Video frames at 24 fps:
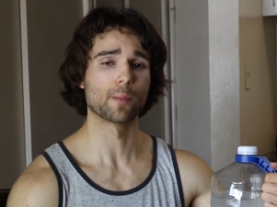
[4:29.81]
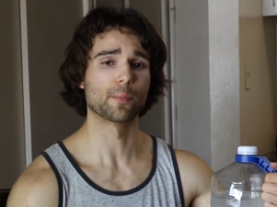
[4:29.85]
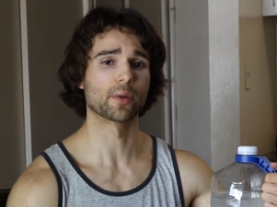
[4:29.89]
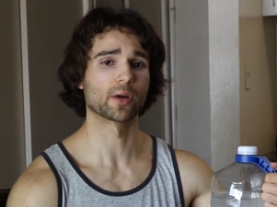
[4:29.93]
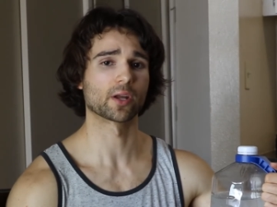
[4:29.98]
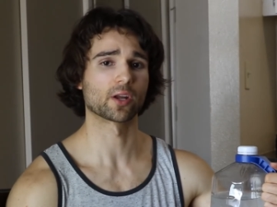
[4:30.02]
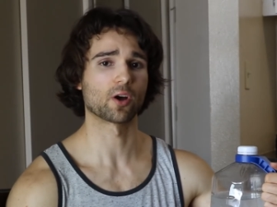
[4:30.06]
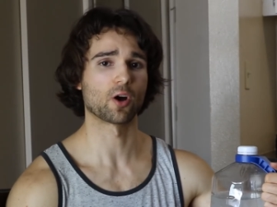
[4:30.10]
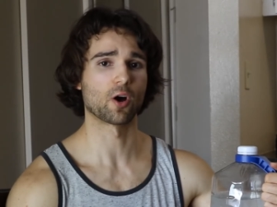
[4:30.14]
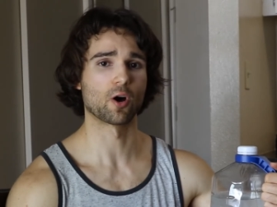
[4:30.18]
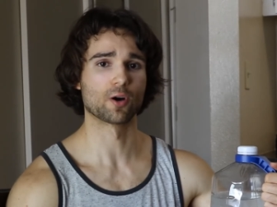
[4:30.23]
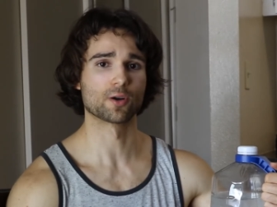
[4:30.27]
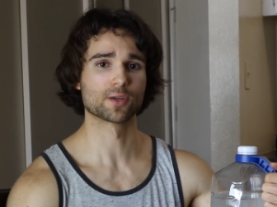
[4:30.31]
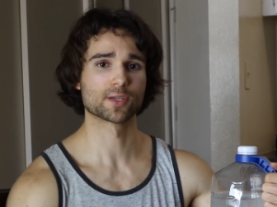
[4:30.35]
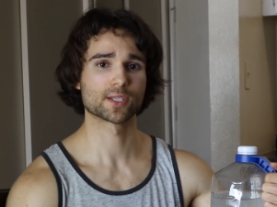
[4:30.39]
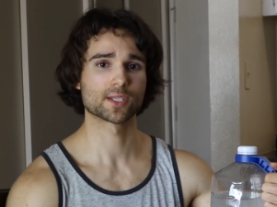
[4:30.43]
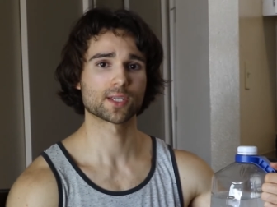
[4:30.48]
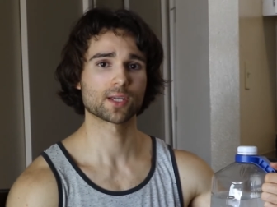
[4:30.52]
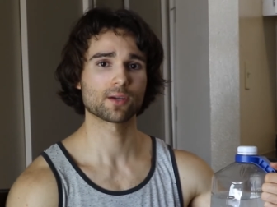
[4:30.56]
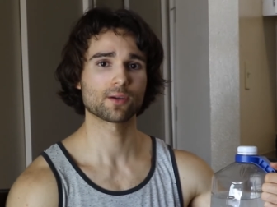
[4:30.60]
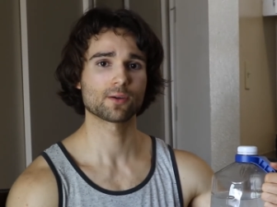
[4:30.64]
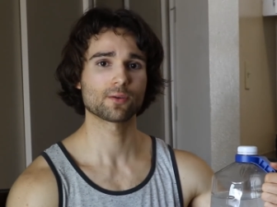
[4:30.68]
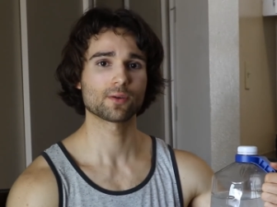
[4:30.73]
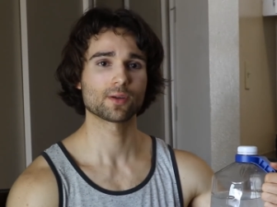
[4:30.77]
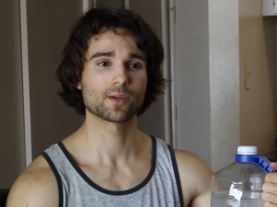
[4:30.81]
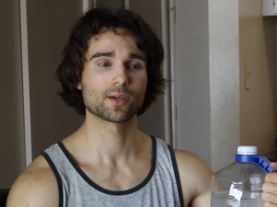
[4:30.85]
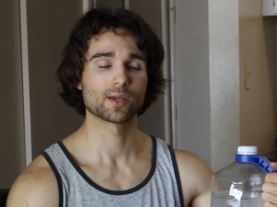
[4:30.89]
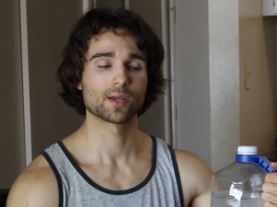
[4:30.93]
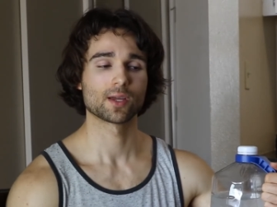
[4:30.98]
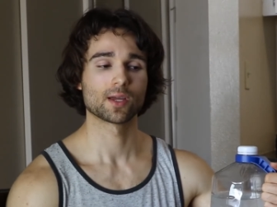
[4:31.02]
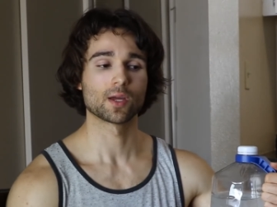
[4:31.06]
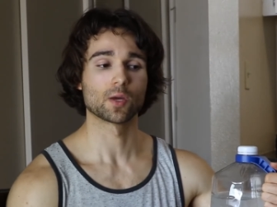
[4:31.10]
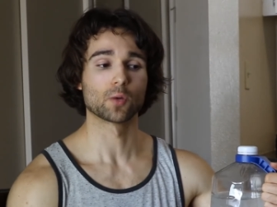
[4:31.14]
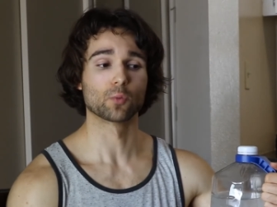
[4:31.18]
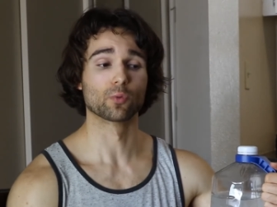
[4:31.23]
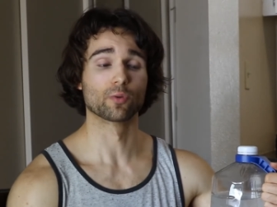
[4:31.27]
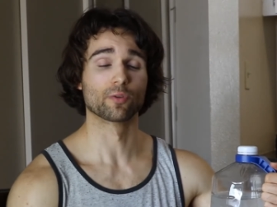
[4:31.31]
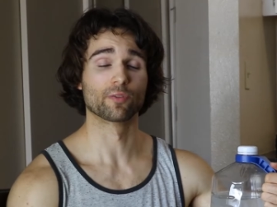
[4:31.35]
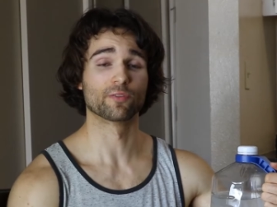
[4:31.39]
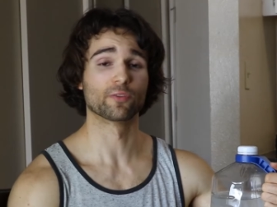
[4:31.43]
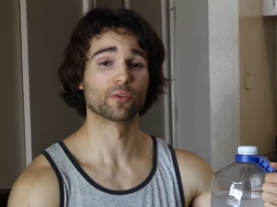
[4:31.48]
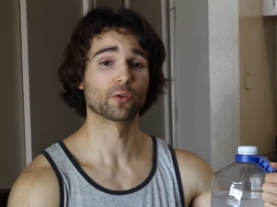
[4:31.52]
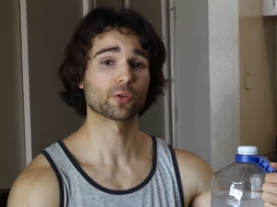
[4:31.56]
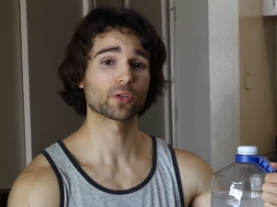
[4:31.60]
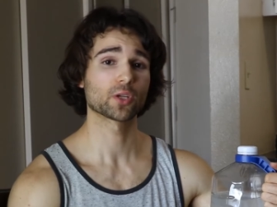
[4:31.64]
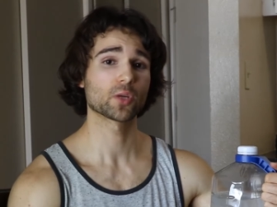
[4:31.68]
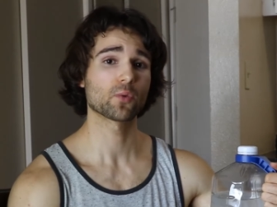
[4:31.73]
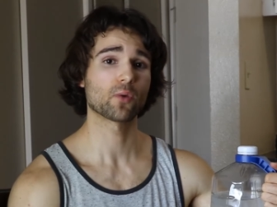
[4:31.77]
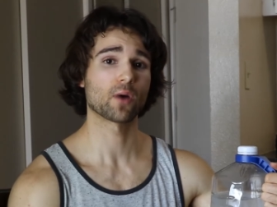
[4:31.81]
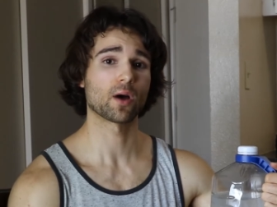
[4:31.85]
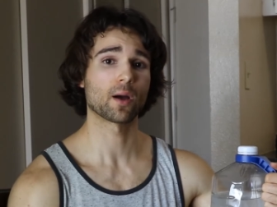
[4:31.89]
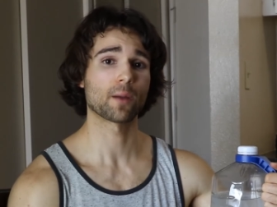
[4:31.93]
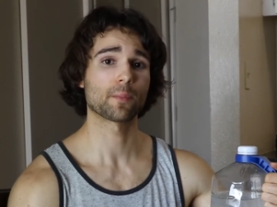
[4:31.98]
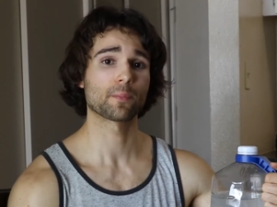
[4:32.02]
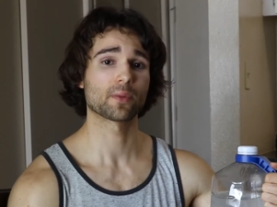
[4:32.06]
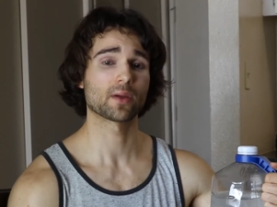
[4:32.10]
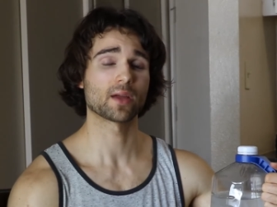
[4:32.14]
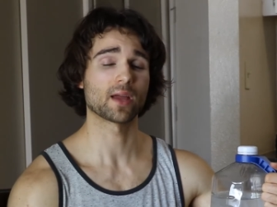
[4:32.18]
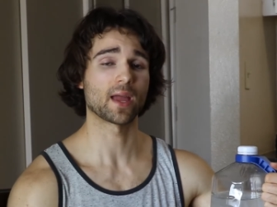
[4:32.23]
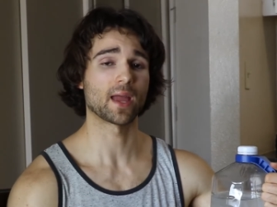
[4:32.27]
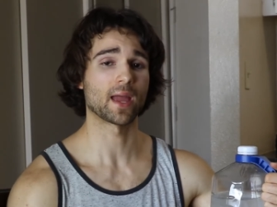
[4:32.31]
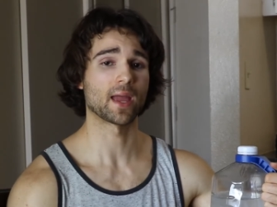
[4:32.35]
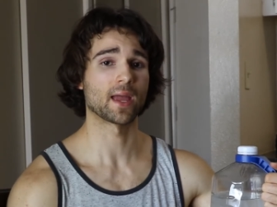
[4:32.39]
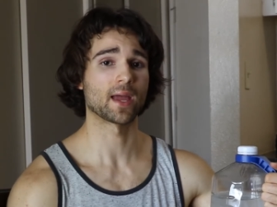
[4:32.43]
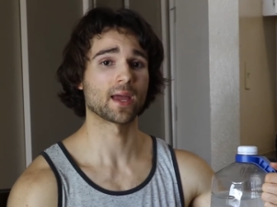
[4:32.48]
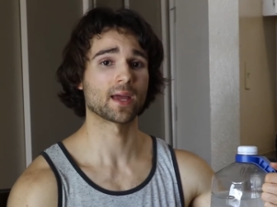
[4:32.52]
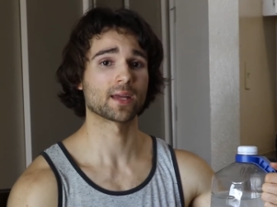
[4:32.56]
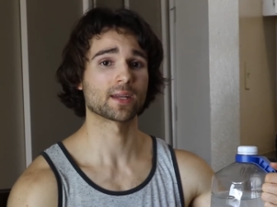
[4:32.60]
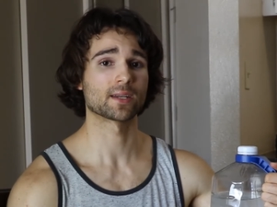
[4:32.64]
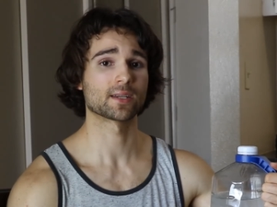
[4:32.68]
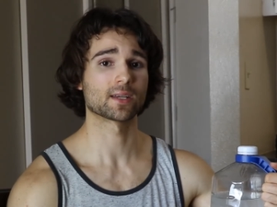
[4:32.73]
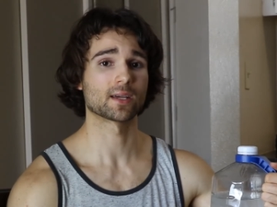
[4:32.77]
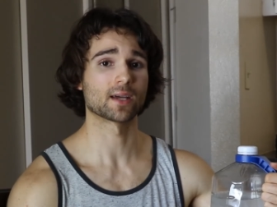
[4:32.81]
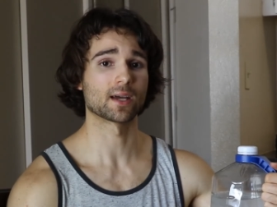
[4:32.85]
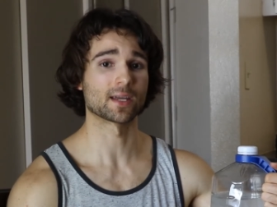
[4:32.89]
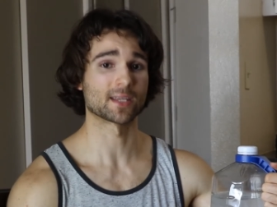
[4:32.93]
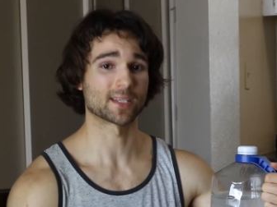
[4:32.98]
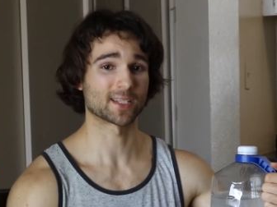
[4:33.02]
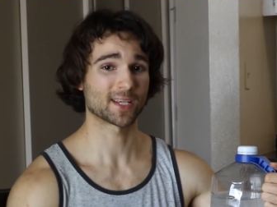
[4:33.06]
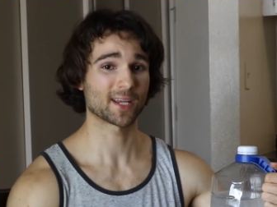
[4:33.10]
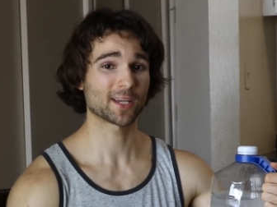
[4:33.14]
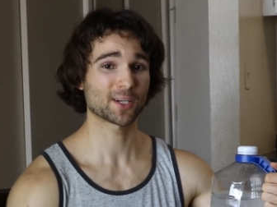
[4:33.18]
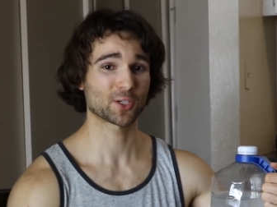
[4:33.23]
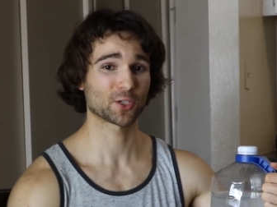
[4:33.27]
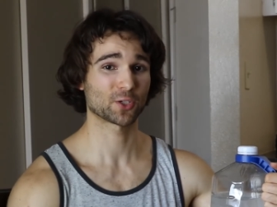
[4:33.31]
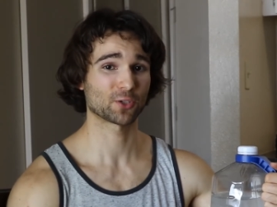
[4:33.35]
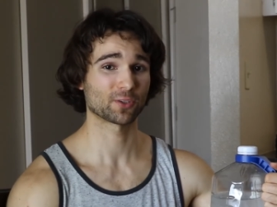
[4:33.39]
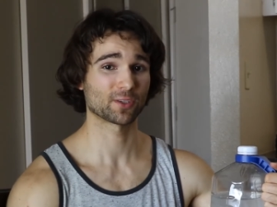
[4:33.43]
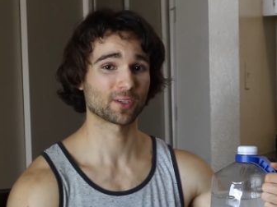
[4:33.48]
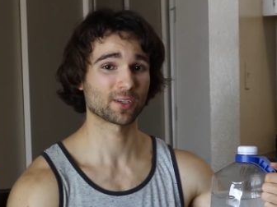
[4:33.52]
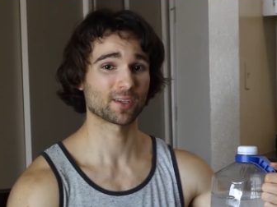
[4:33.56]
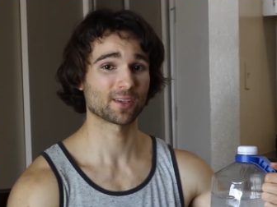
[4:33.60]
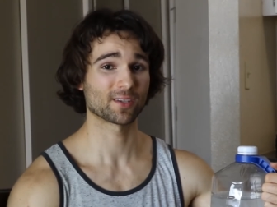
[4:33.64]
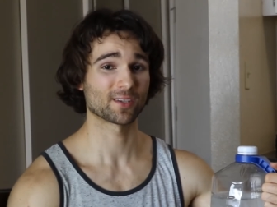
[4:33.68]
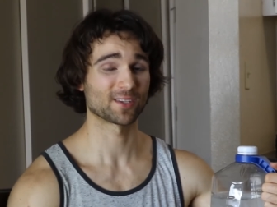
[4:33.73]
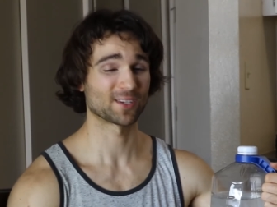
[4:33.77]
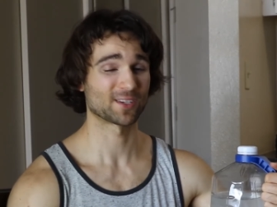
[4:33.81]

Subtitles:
but it also will fill you up, and essentially